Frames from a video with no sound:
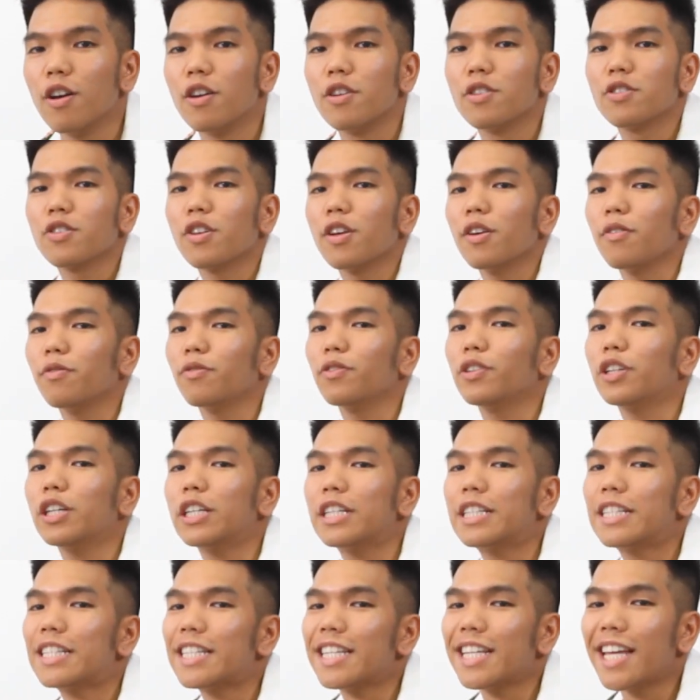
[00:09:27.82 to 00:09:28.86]
So I've
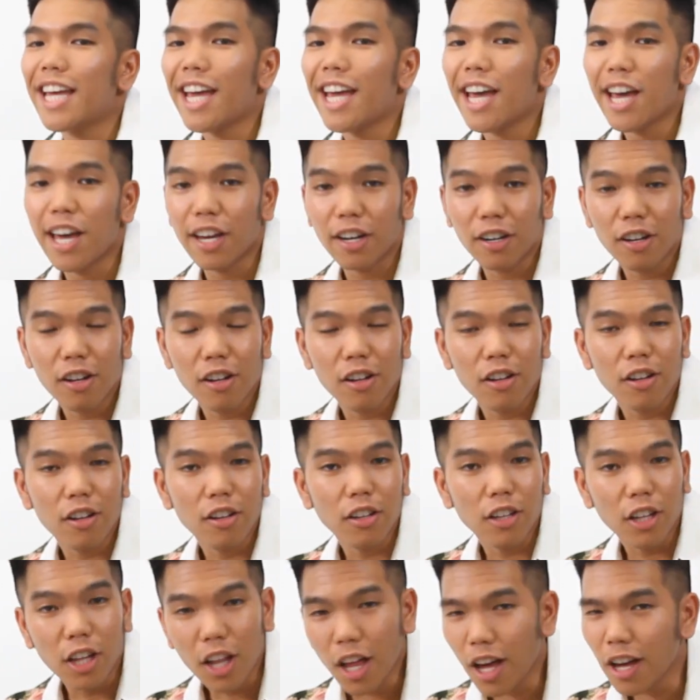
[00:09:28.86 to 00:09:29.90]
looked at
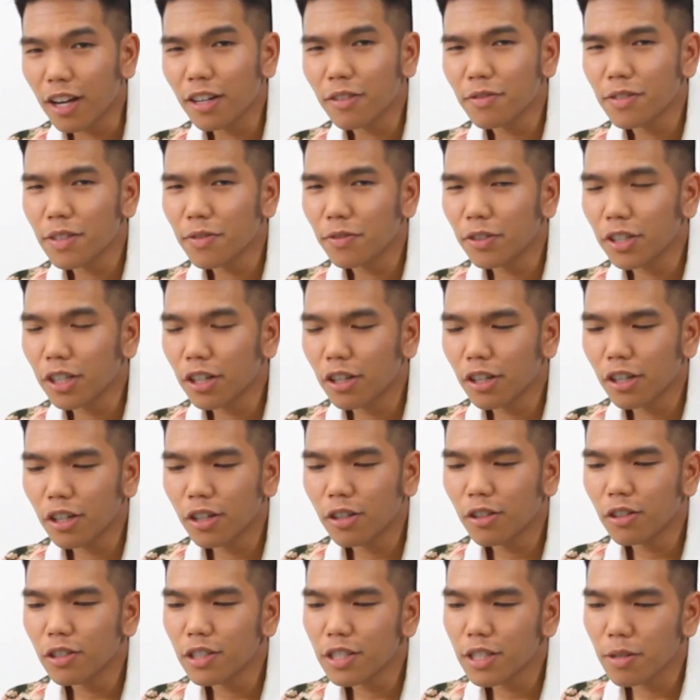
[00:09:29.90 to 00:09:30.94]
a lot of different
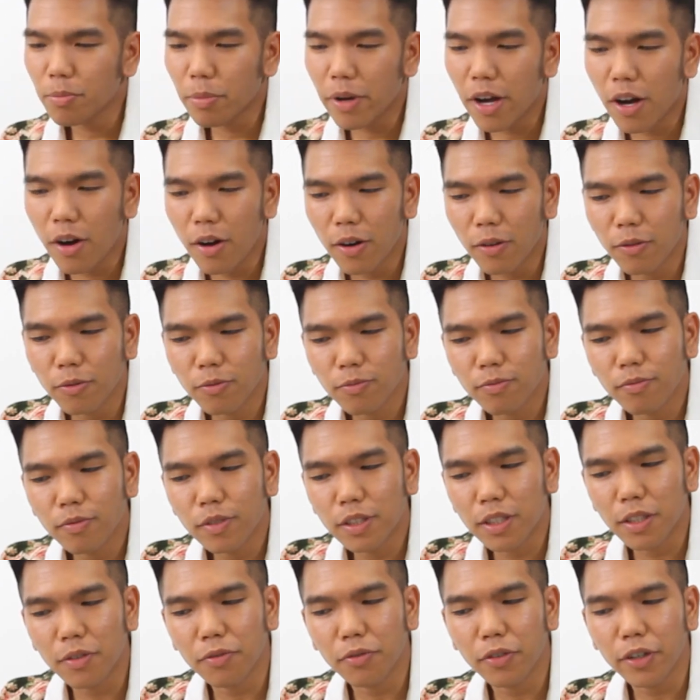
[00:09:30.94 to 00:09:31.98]
articles about
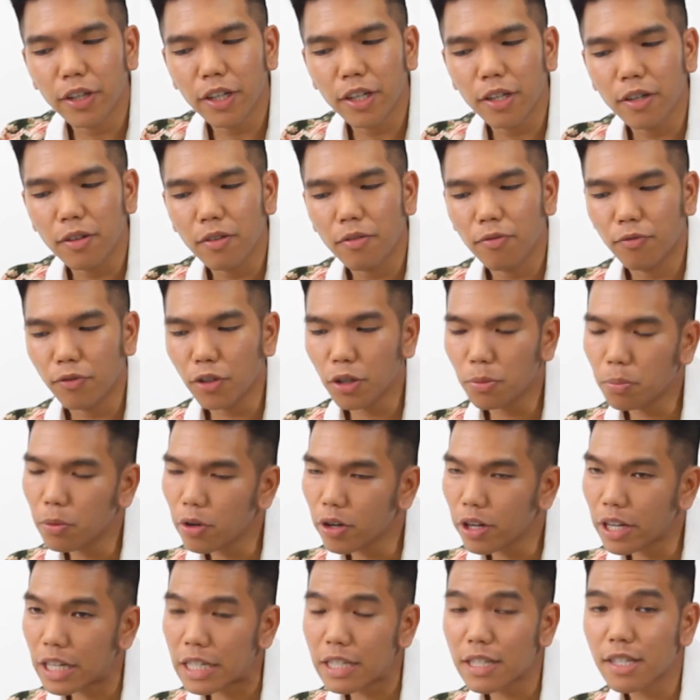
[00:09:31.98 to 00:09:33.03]
different
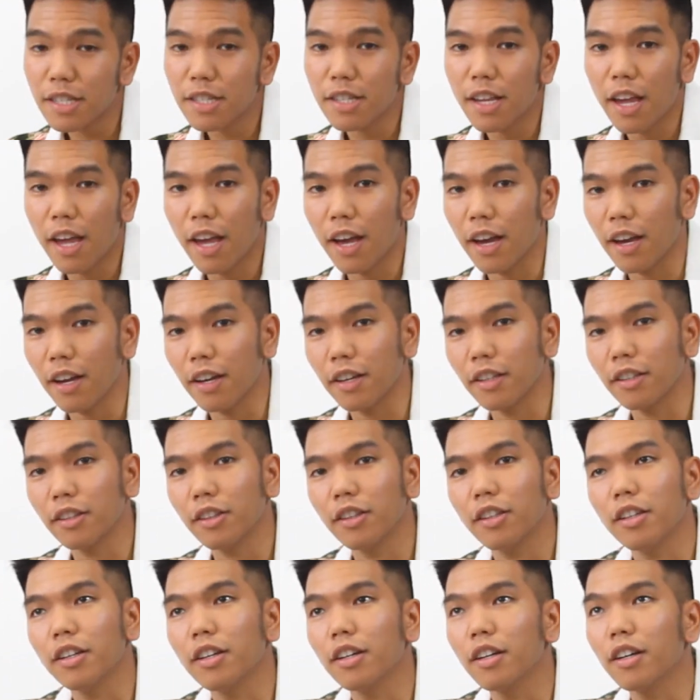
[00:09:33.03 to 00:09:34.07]
viewpoints and
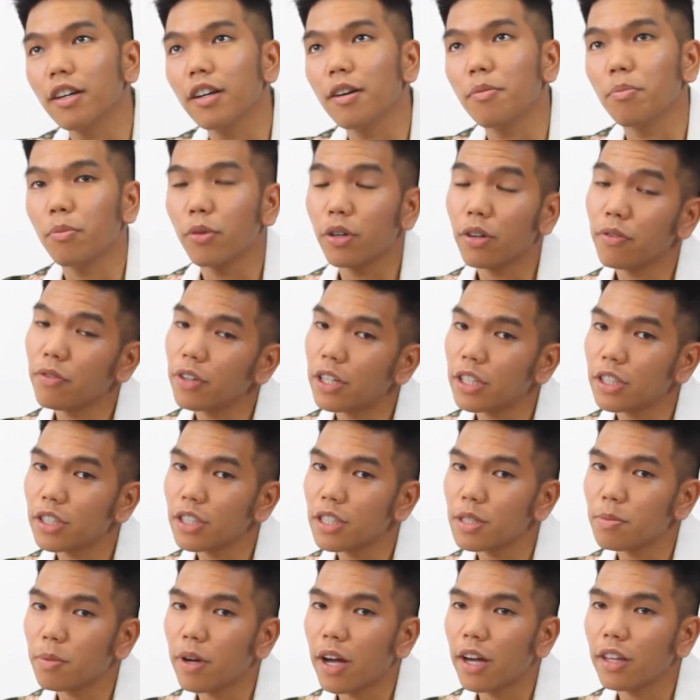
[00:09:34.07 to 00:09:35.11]
the
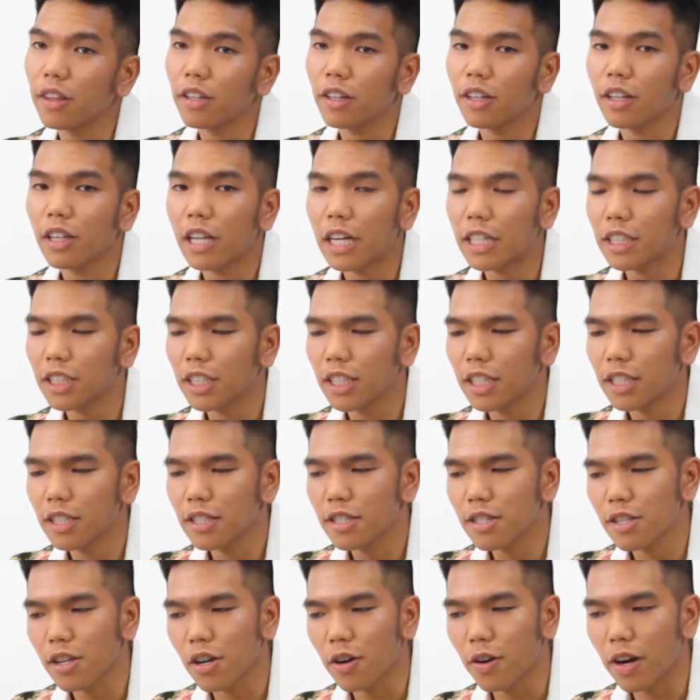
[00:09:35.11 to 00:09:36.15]
motivations behind the collection,
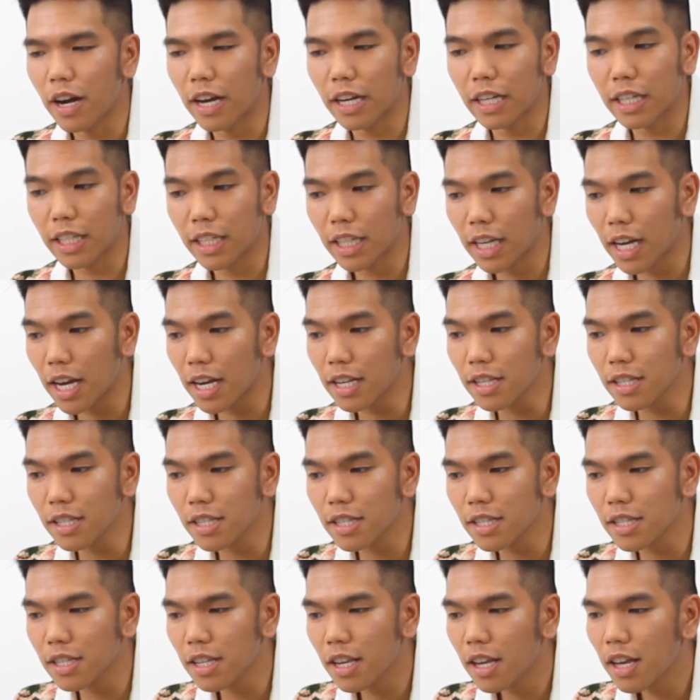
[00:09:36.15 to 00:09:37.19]
so I
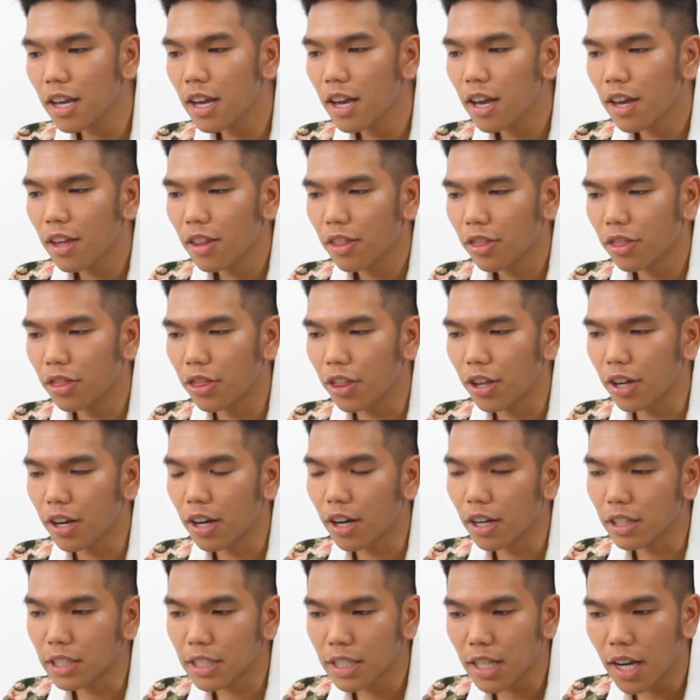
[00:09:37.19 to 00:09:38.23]
guess
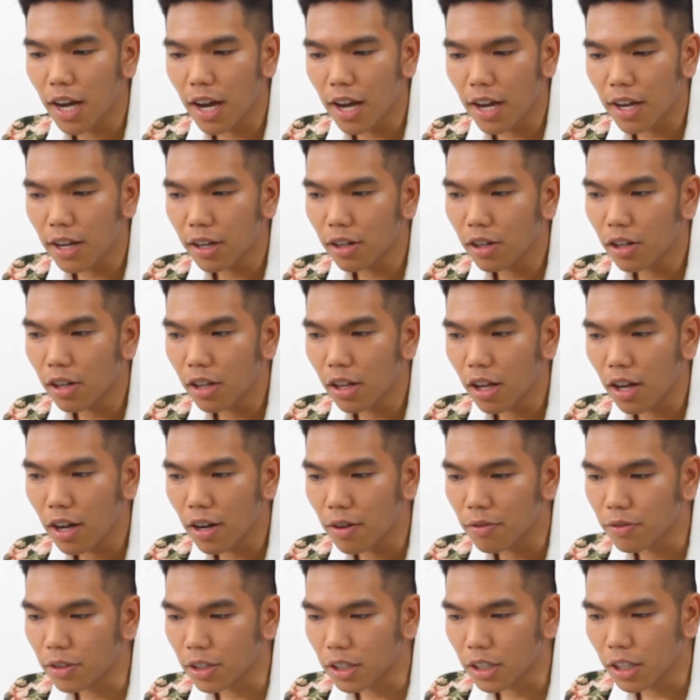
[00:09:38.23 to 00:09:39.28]
the title
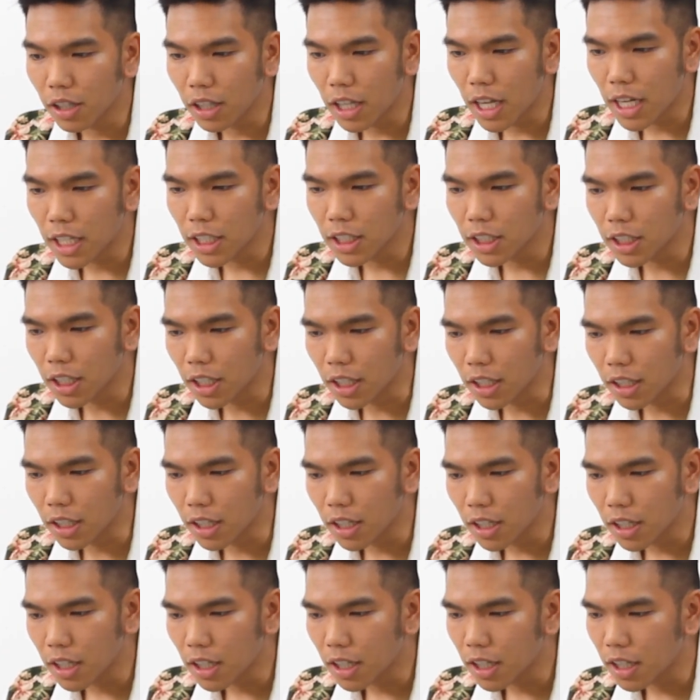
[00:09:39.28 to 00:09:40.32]
of the collection
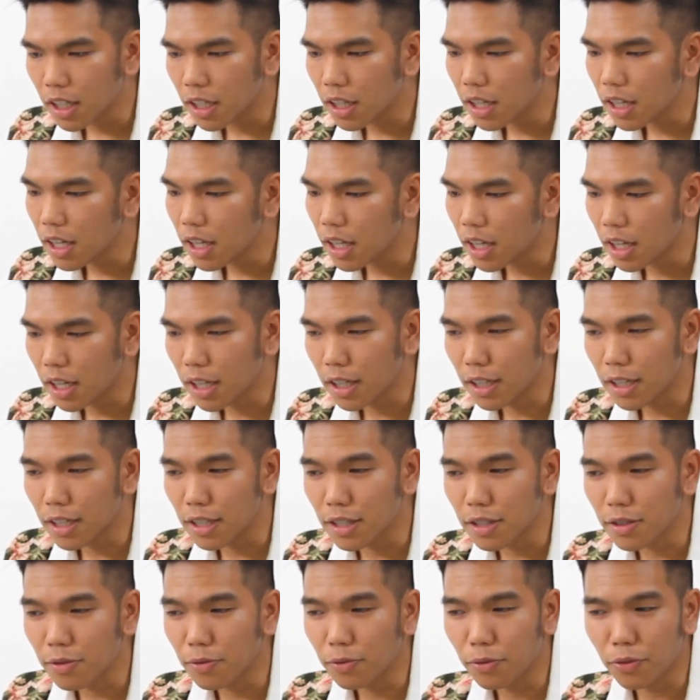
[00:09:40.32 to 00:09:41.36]

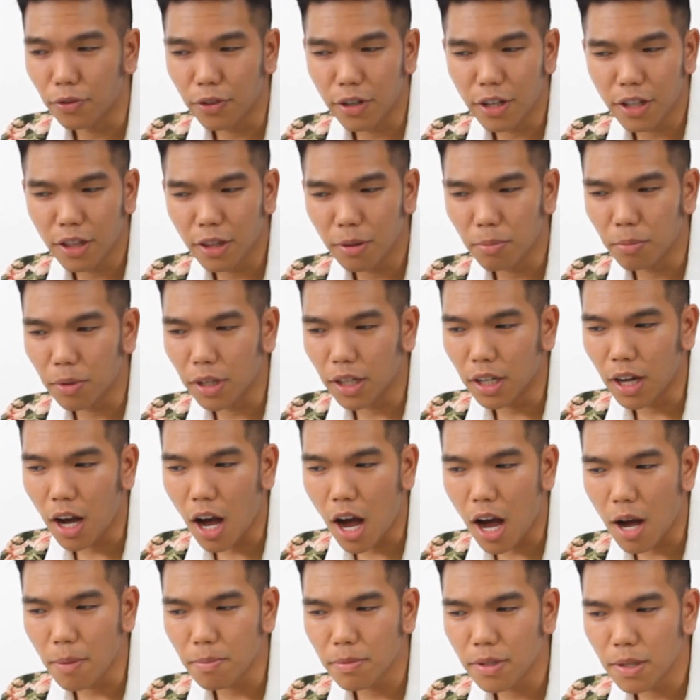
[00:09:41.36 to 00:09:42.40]
is Rhythmic
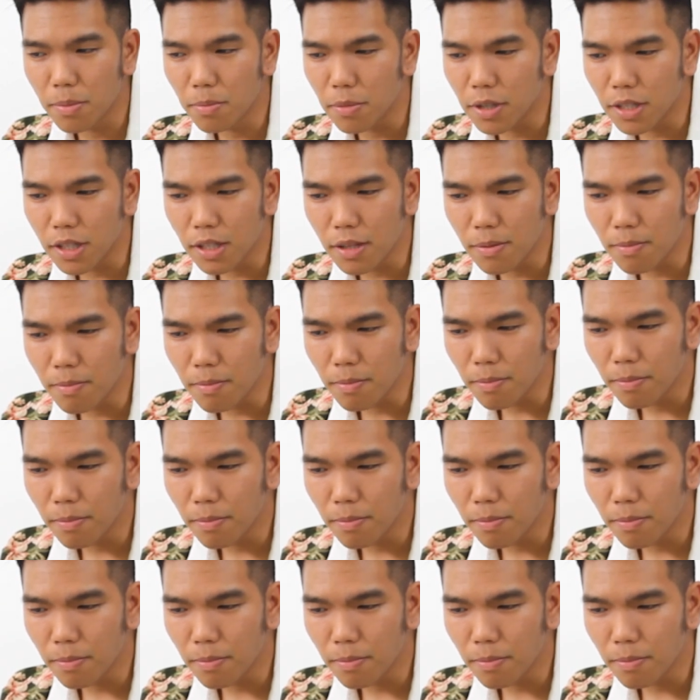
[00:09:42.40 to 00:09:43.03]
Optimism,